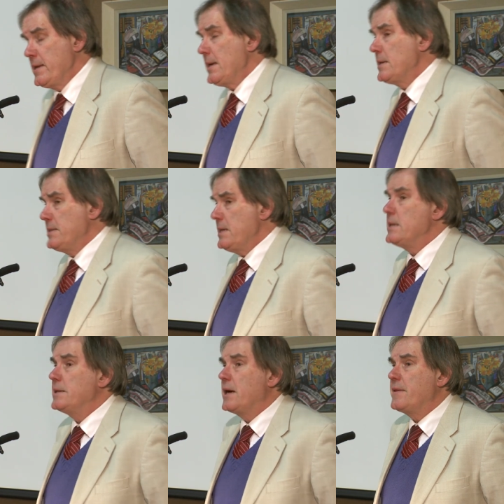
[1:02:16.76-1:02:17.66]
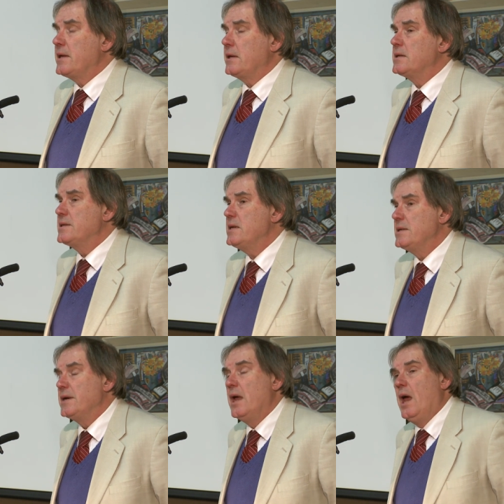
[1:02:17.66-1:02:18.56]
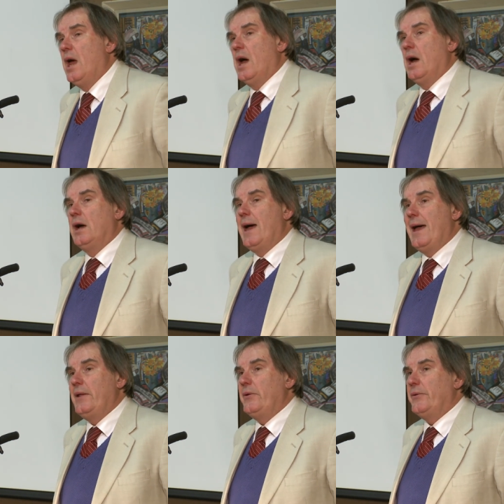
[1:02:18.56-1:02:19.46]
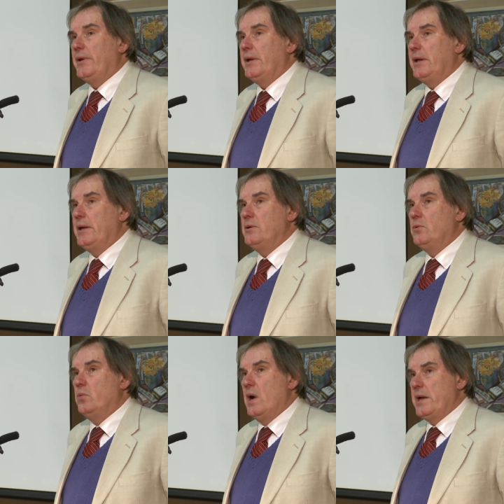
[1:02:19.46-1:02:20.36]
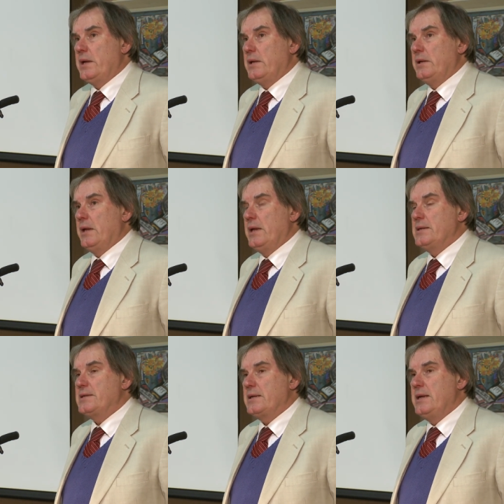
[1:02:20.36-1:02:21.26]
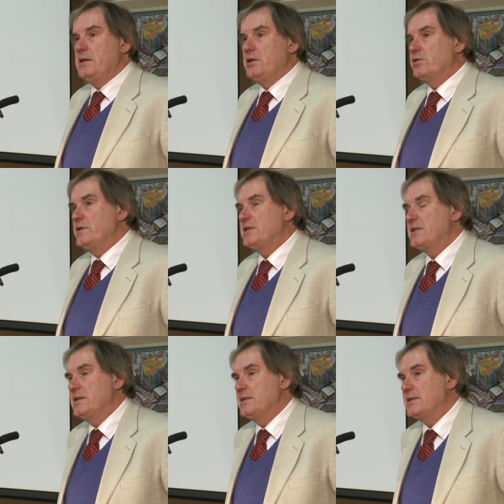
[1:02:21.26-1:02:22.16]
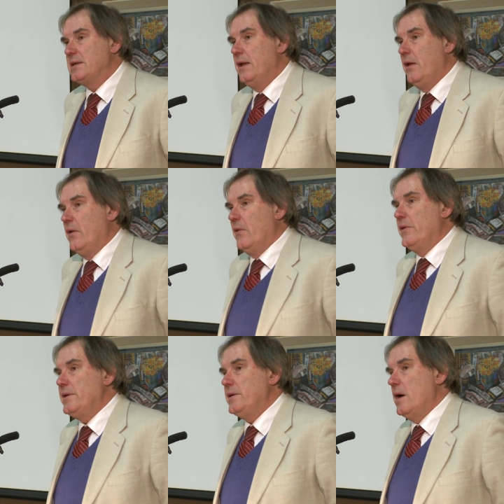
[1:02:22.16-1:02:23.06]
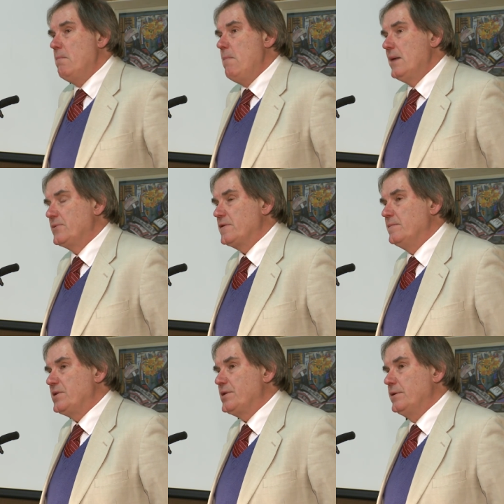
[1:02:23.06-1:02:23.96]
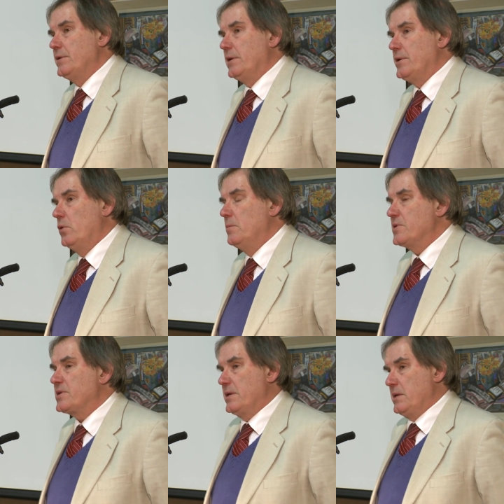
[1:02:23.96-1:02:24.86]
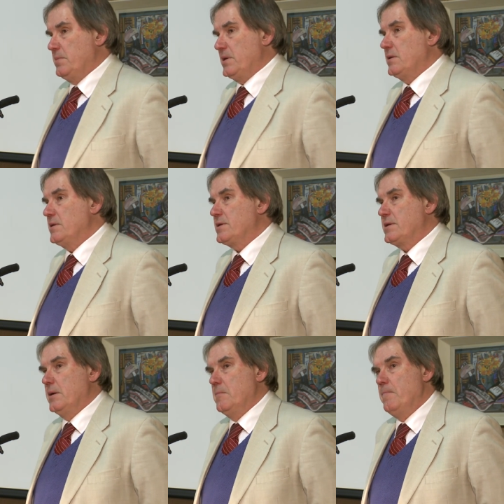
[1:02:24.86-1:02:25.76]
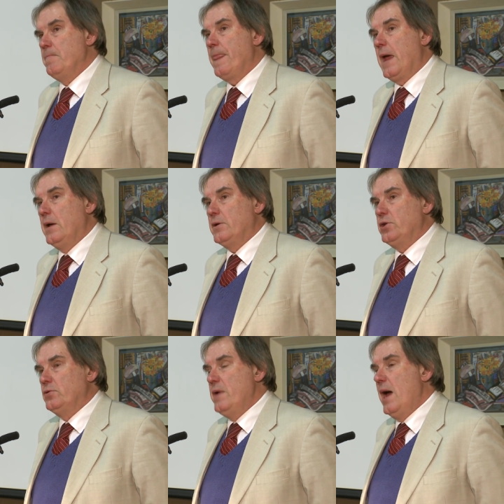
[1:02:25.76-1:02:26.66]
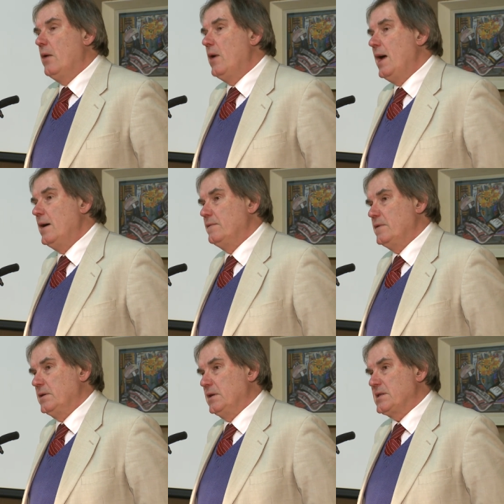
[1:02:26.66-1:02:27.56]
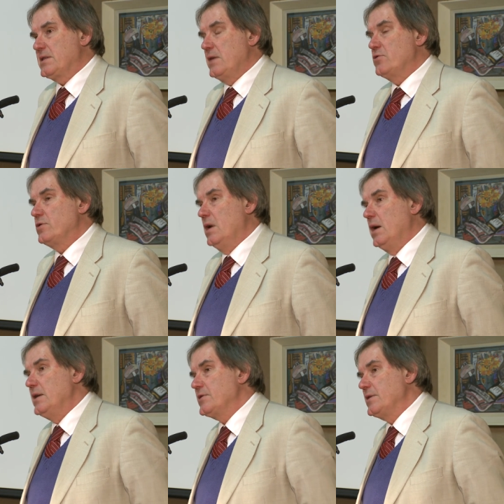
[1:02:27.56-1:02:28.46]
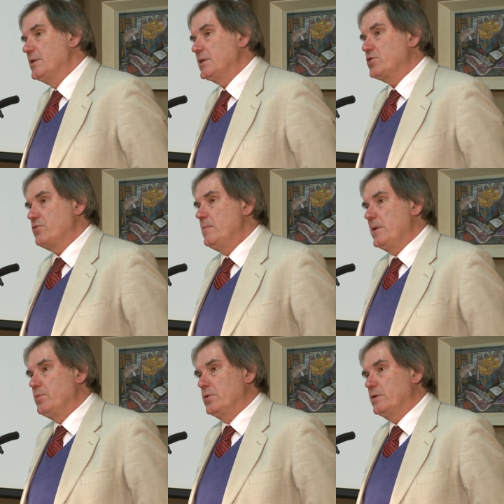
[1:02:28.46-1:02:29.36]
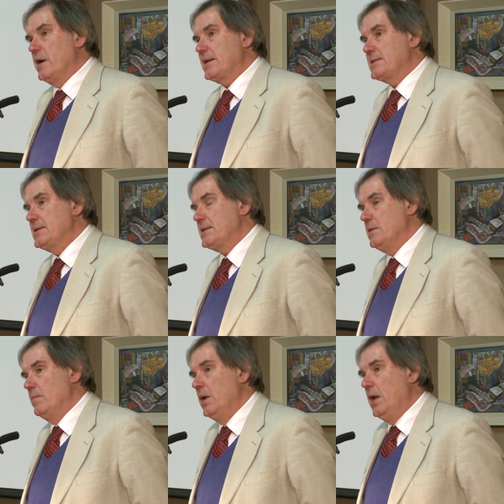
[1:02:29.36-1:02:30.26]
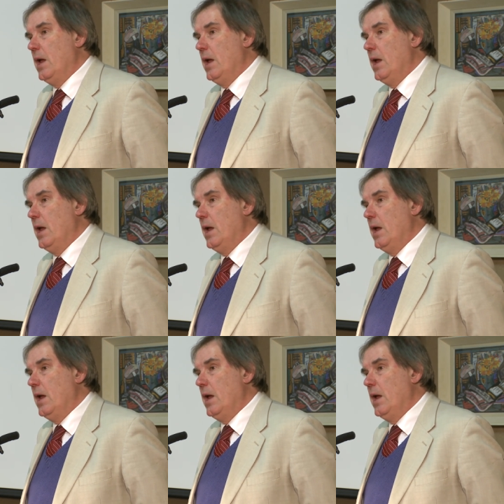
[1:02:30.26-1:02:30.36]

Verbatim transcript: think it did. I think it did. Uh, and in a way, it increases the amount of material enormously because um, you now have a, a centralized and extremely bureaucratic system